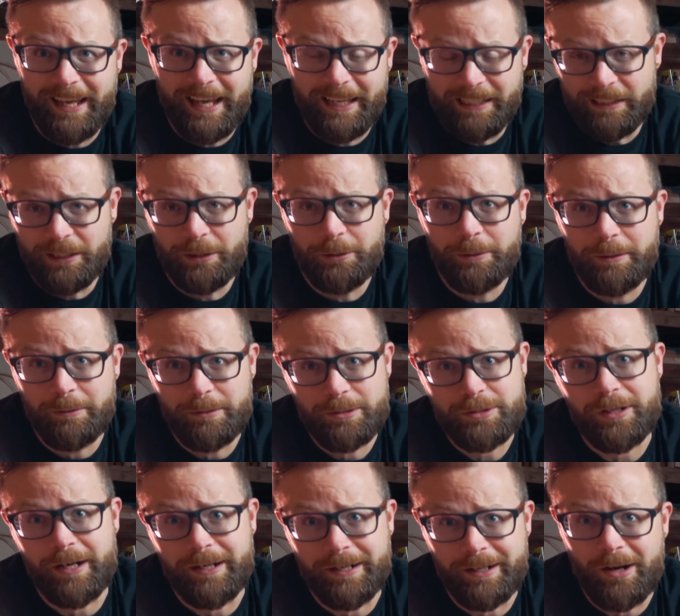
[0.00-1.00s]
And Louis was
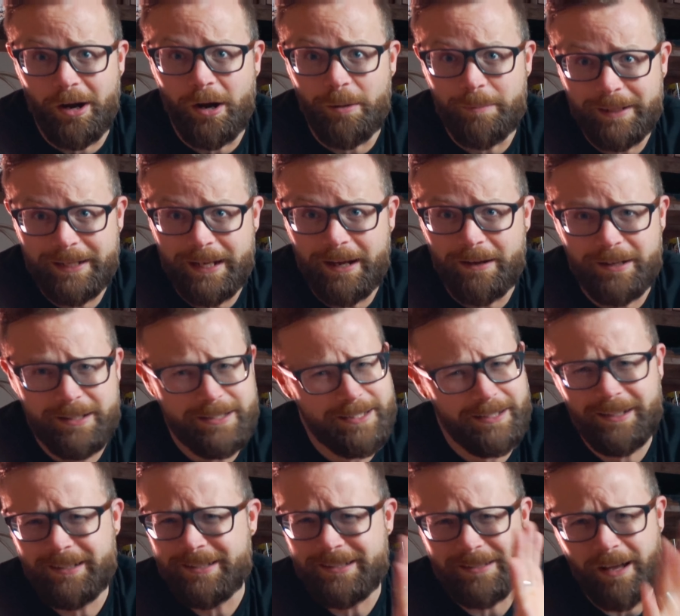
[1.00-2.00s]
trying to calm me down and
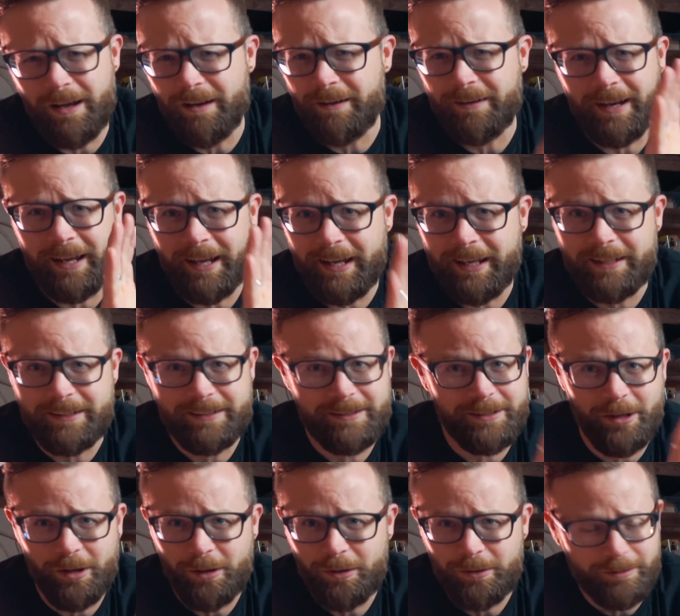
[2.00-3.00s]
said, it's all right,
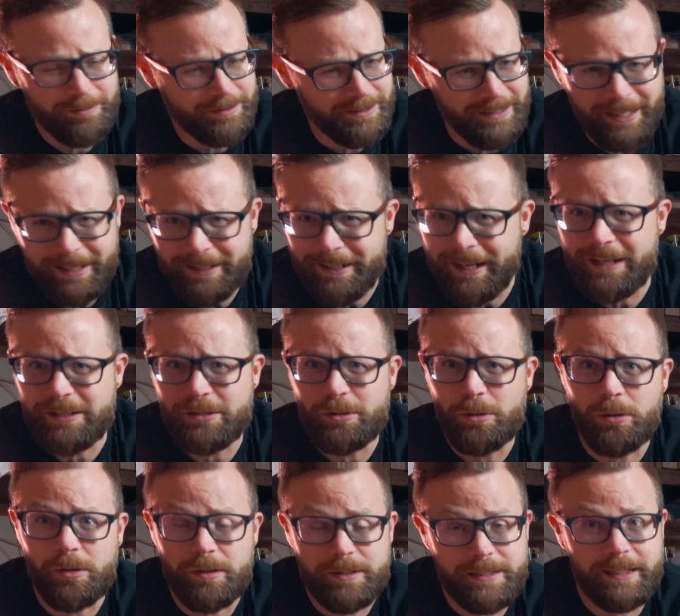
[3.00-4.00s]
the index
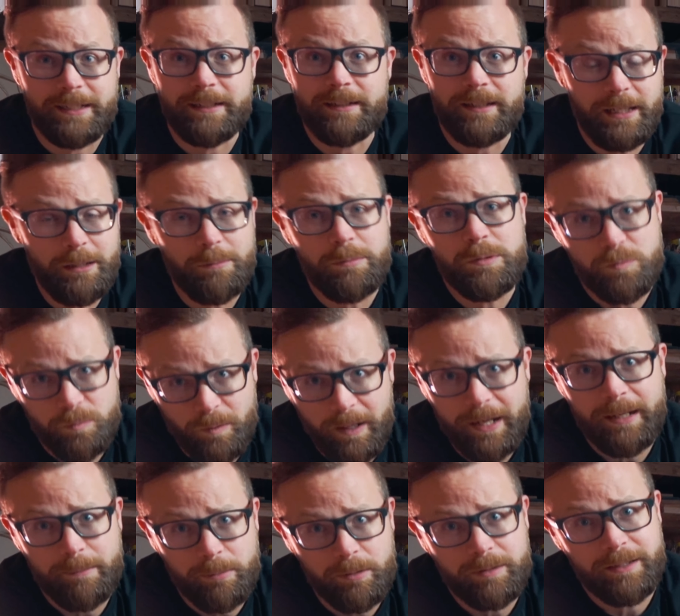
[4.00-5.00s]
holes. And he was
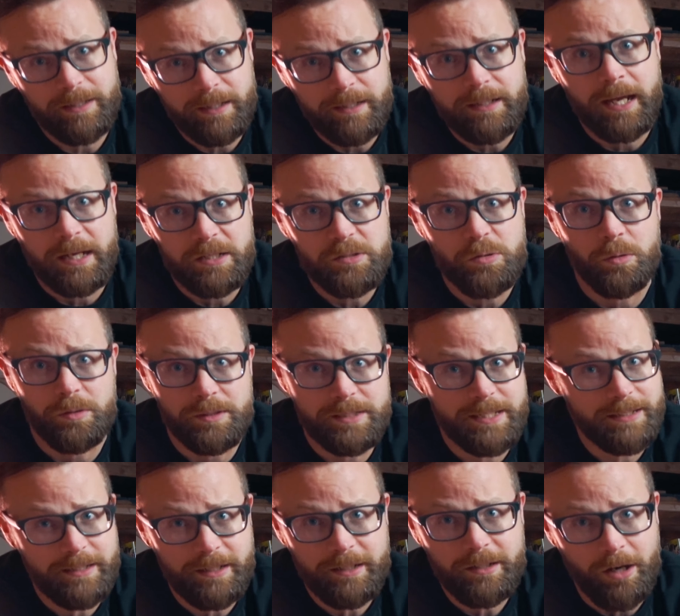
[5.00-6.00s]
right about the index holes.
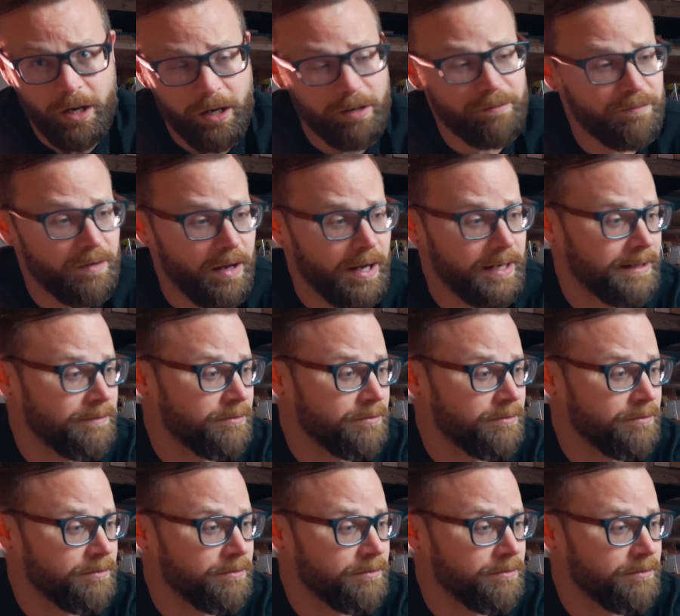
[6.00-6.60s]
It did carve fine.